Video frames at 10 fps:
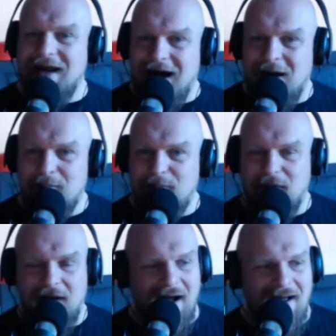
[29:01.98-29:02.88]
I am,
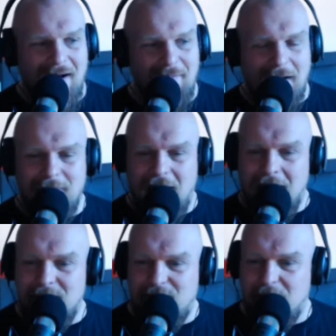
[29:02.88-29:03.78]
but
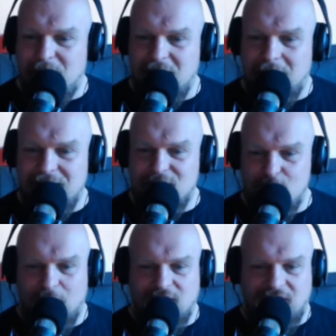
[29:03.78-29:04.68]
bear in mind the
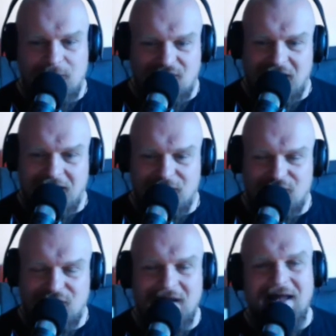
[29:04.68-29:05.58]
router's
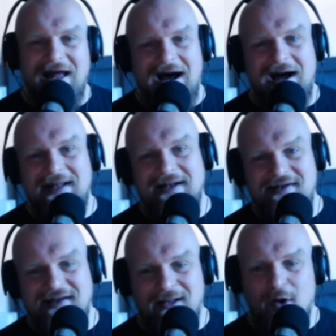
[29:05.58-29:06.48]
downstairs, and I need
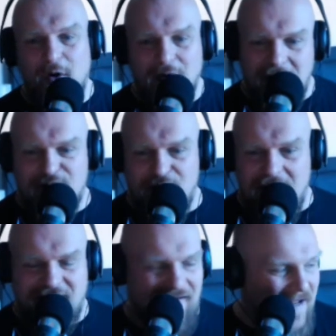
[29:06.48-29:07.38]
to get a longer
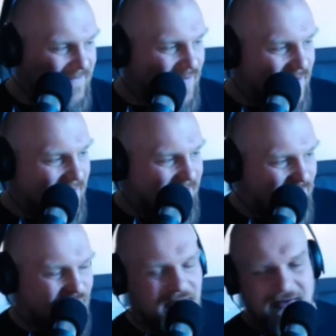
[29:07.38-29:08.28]
Ethernet to get to the kind
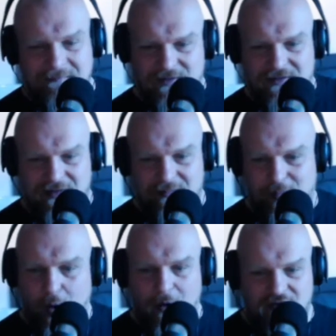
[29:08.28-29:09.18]
of the
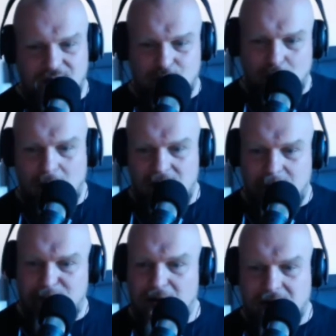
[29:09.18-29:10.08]
box in the wall, the
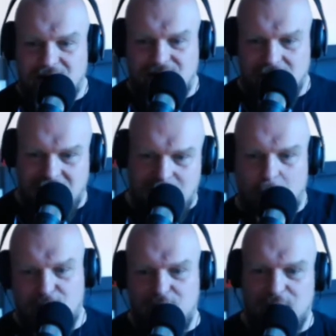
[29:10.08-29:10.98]
plug, so it can
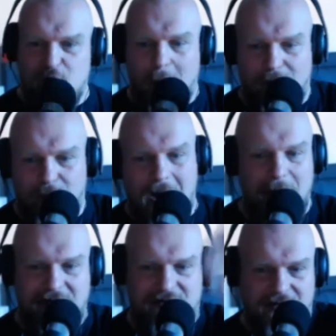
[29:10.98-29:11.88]
go through the copper
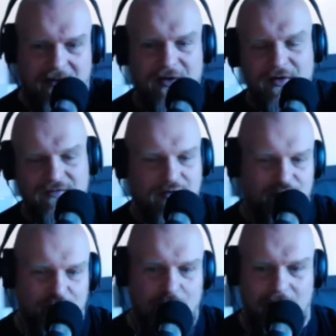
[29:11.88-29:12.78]
wiring to the
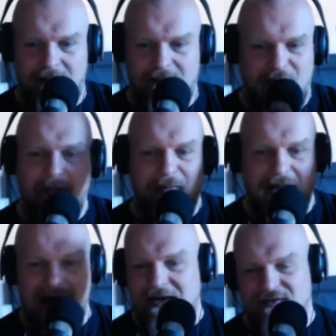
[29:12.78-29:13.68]
router and blah blah
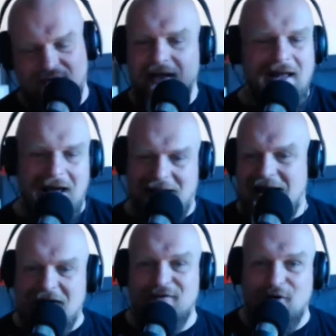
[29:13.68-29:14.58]
blah. And I
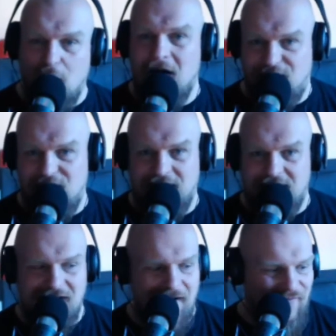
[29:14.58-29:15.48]
haven't got that fitted
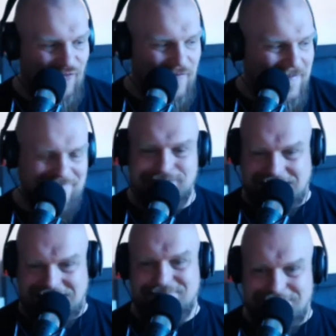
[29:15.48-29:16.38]
in yet, so that's
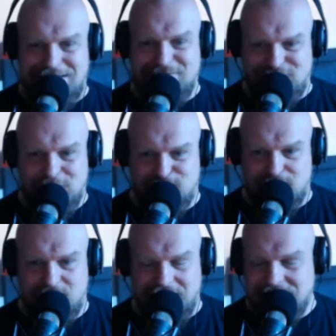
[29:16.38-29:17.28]
kind of my fault
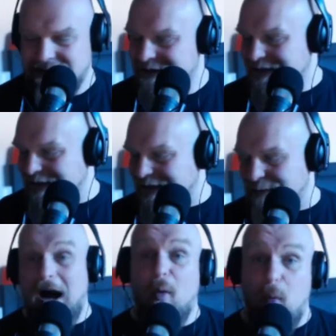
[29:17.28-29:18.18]
probably.
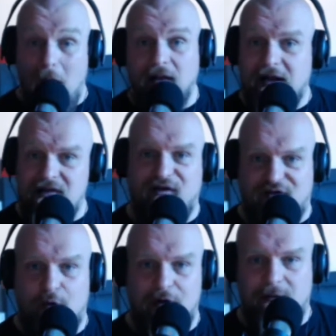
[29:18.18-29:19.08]
But I will get that
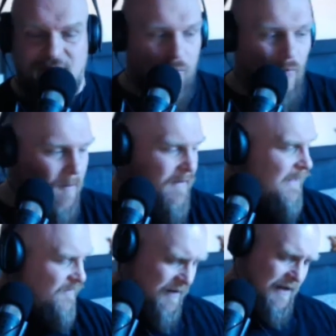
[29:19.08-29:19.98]
sorted out. Don't worry
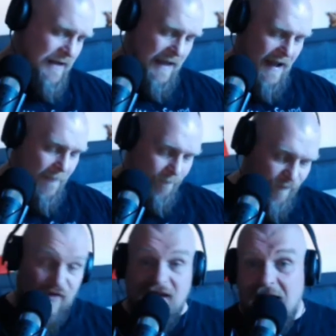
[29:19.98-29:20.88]
about that.
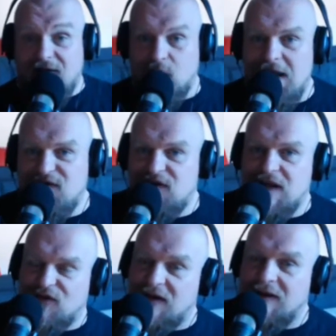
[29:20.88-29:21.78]
So
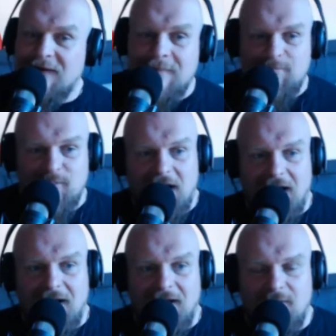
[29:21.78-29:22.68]
AC/DC.
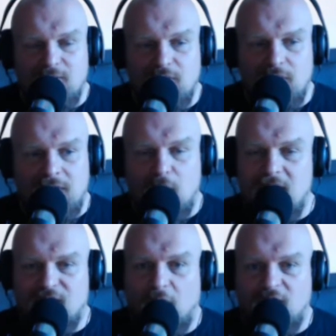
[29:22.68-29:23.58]
Now
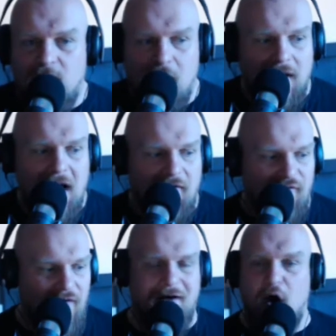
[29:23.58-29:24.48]
we all
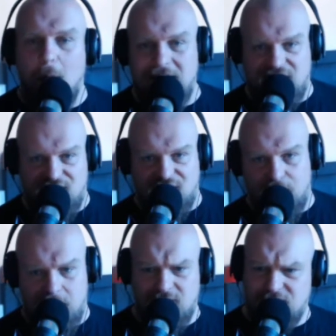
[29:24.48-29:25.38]
have accommodation
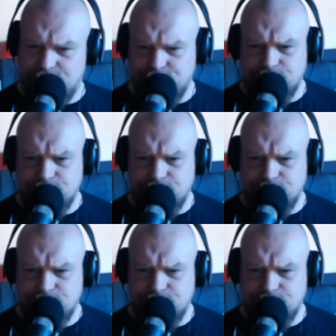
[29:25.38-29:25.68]
sorted out.